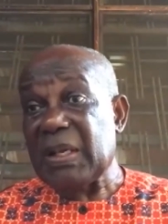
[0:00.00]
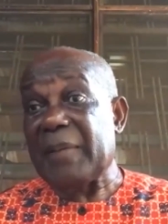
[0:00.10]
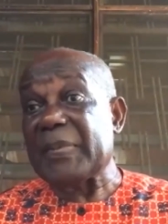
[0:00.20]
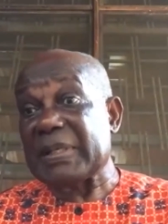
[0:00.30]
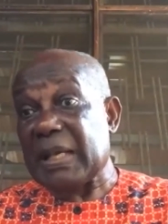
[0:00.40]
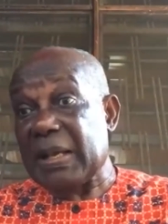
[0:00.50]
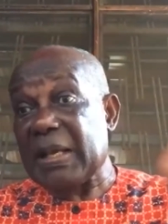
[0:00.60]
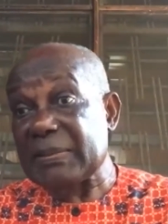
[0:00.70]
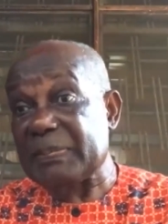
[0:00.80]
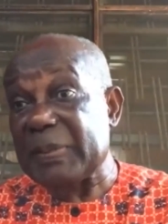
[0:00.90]
I mean, I
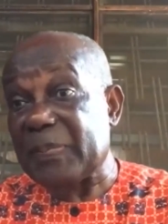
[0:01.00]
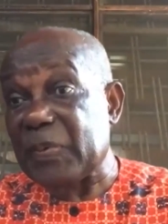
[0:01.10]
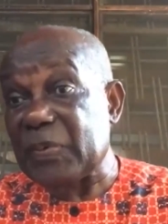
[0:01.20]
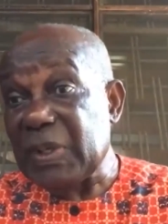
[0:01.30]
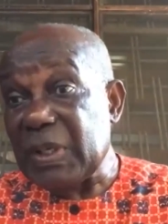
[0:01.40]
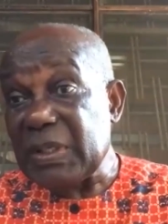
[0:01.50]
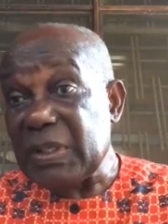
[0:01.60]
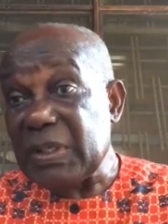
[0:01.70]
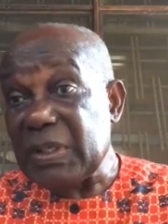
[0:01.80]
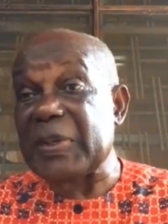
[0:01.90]
asked people, the
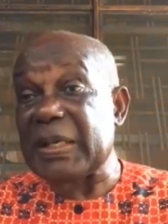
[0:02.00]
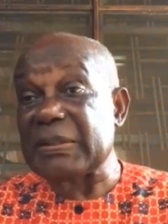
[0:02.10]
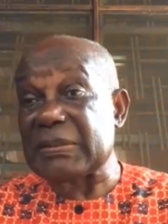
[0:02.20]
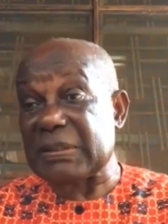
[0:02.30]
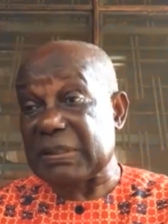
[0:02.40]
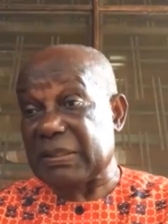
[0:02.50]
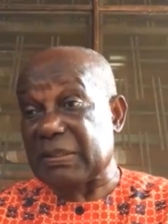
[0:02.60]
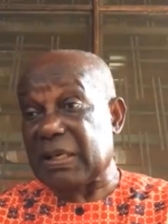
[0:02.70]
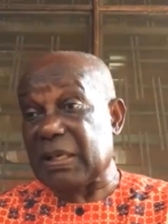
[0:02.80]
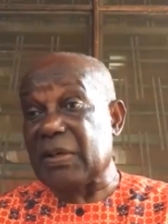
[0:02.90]
Europeans in
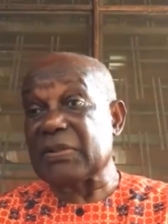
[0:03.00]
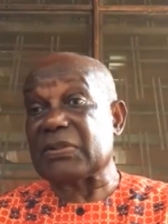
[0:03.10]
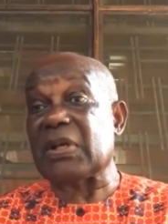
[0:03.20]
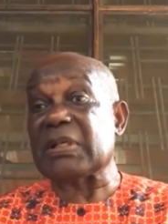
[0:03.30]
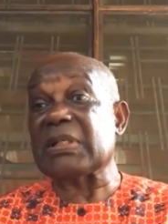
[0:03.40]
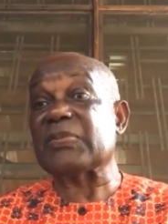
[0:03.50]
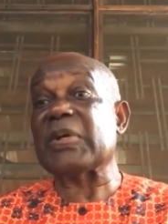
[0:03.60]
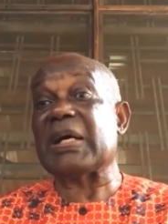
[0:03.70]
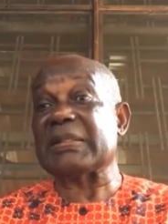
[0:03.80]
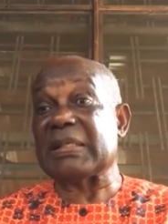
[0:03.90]
Accra on Sundays,
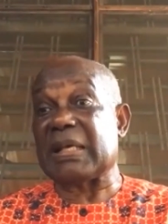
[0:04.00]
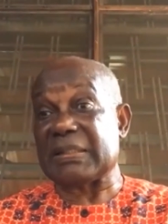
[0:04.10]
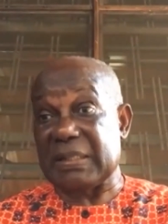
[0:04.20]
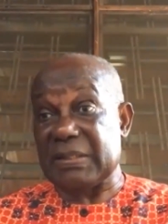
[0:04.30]
where are they? Are they